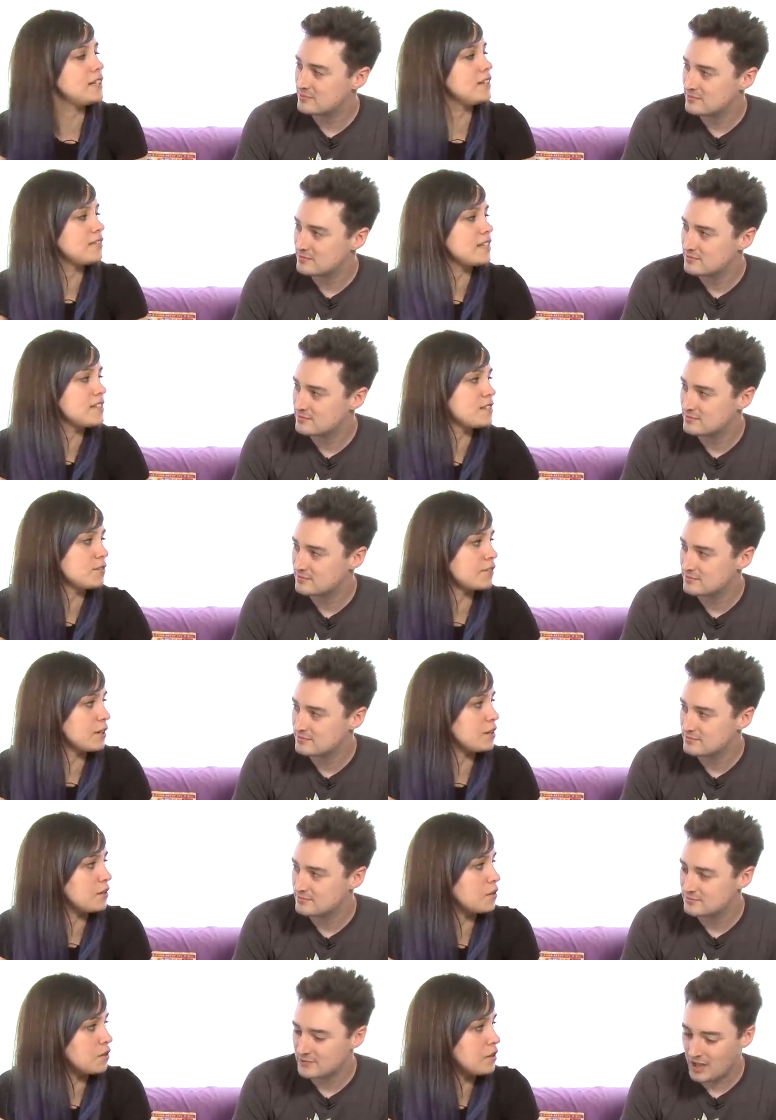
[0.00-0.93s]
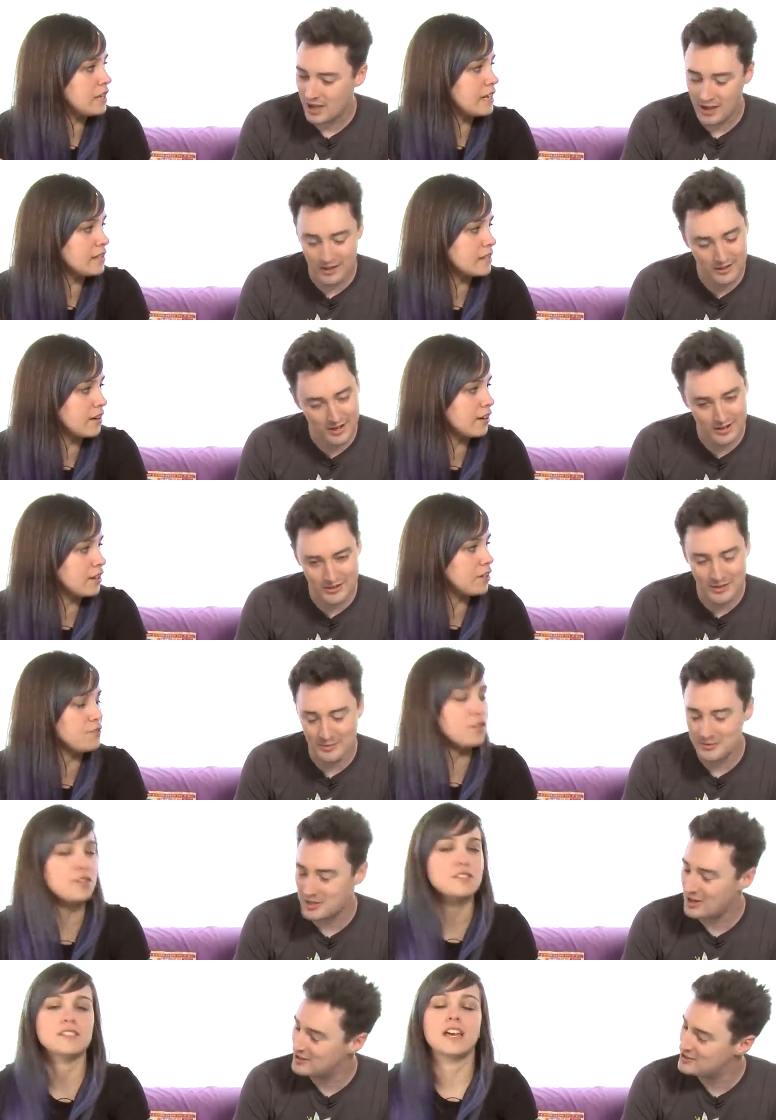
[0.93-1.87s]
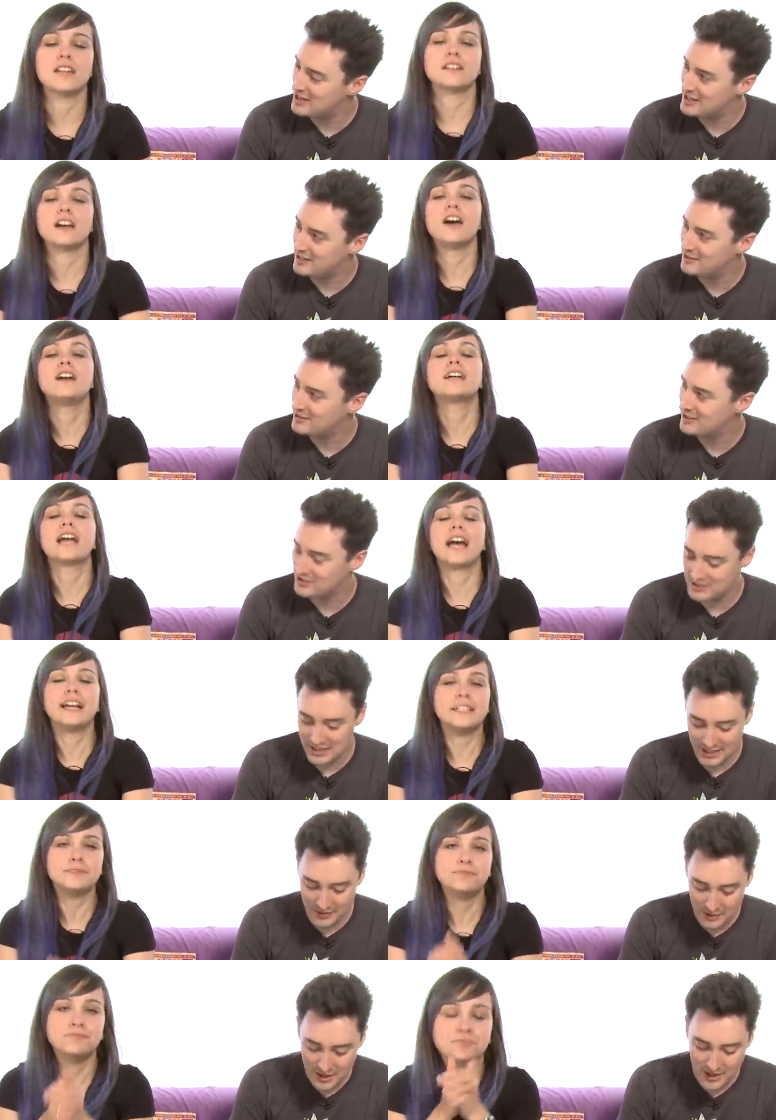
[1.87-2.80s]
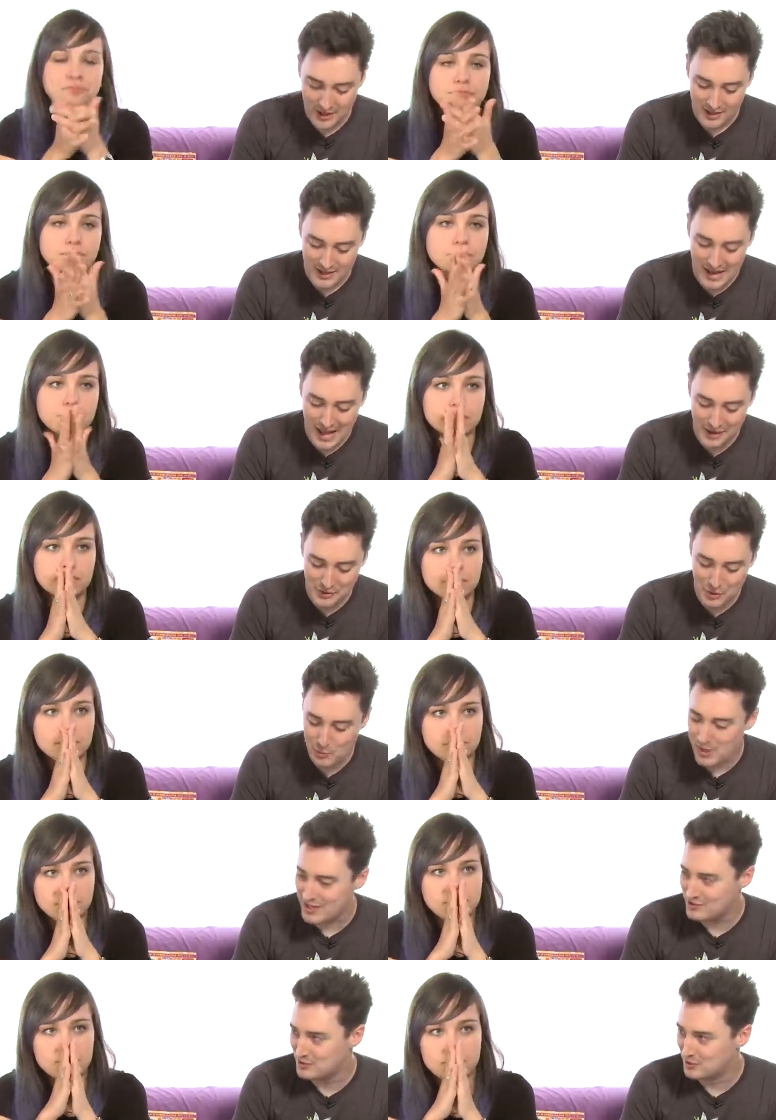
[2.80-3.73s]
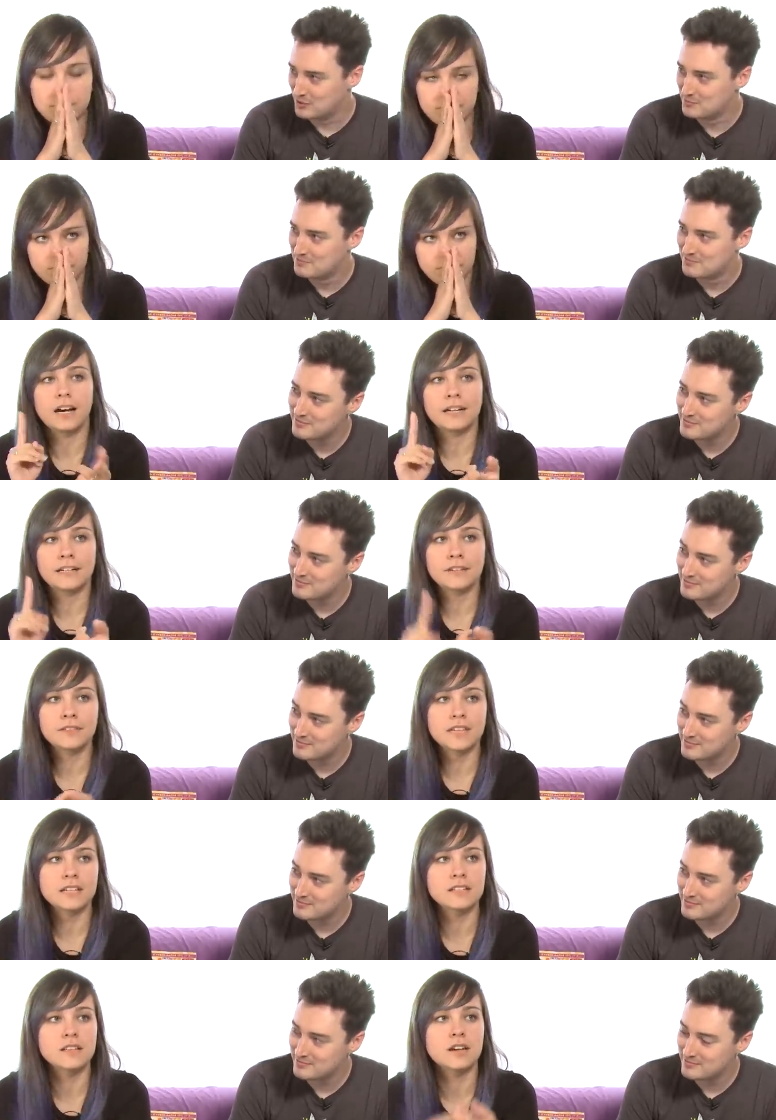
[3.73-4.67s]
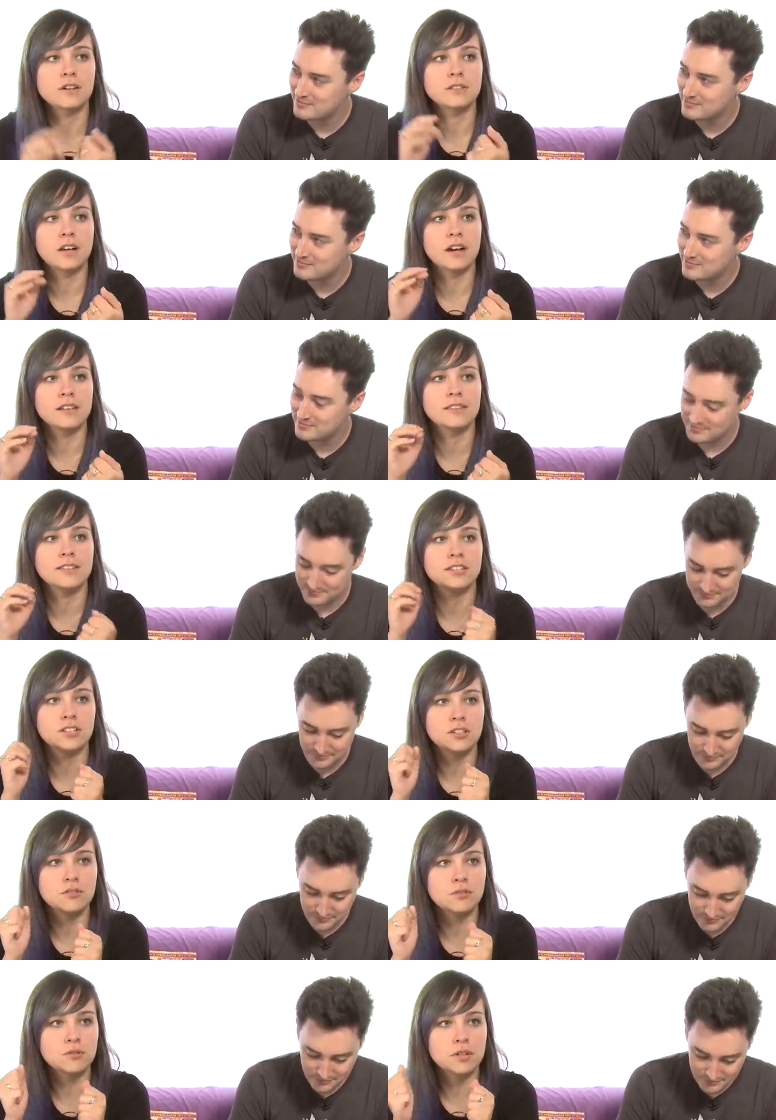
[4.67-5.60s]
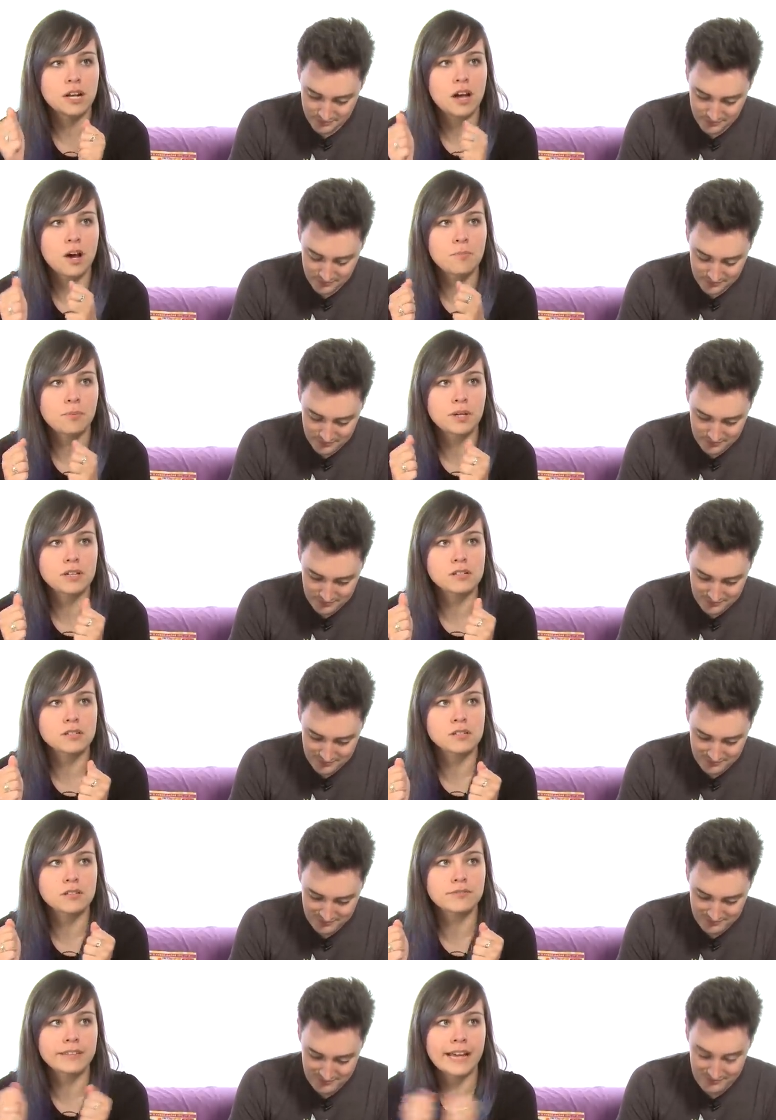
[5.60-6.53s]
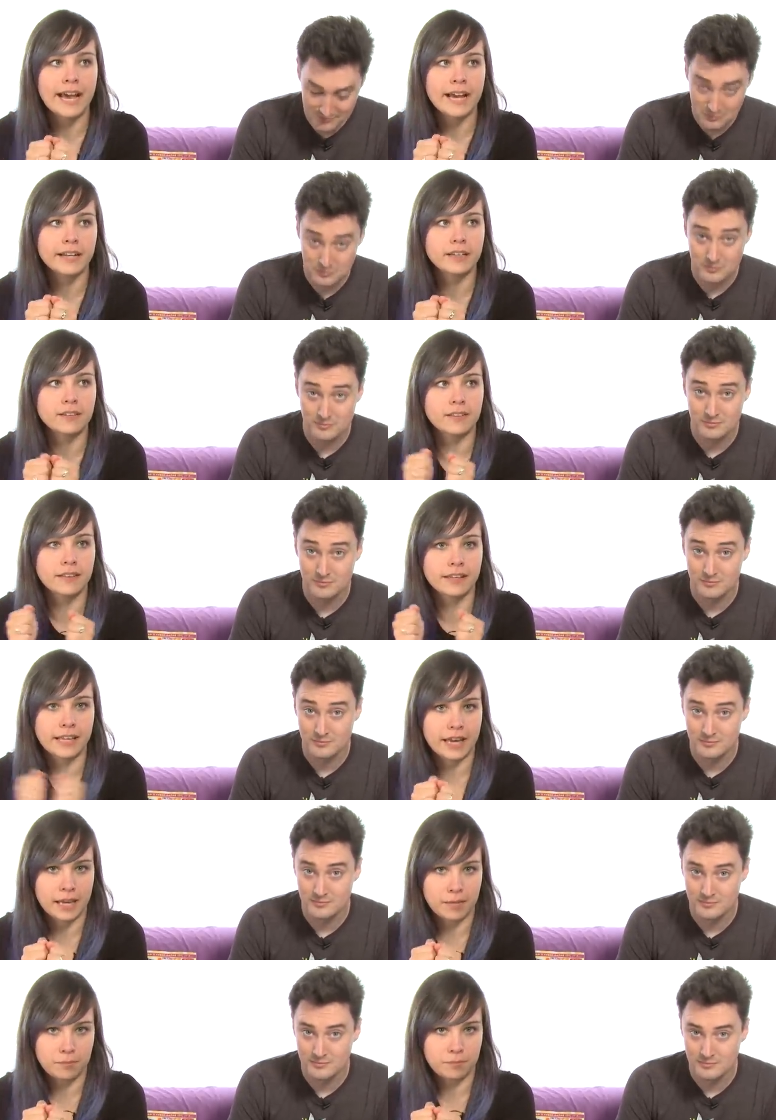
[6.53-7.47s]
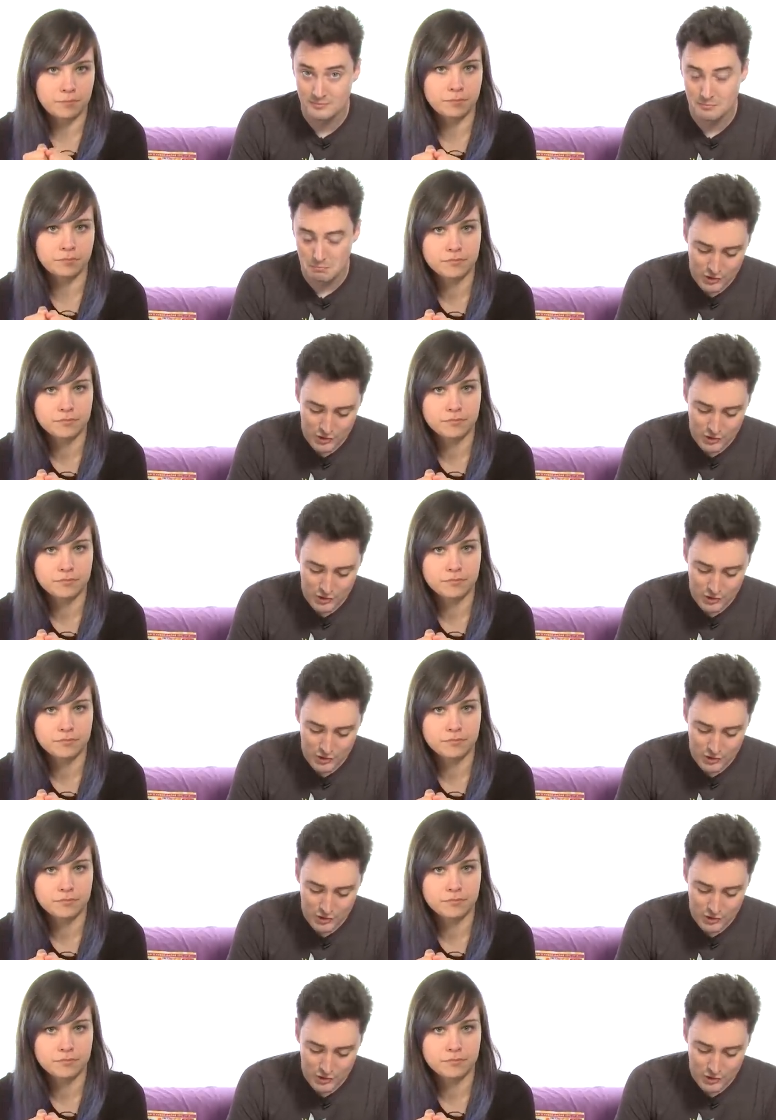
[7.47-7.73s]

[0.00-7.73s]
Speaker 1: many of these are real? Or is I can't, I can't tell you. Okay. Tell you.
Speaker 2: Knack the Weasel.
Speaker 1: I don't think so. I think you thought it up because of Knack the game.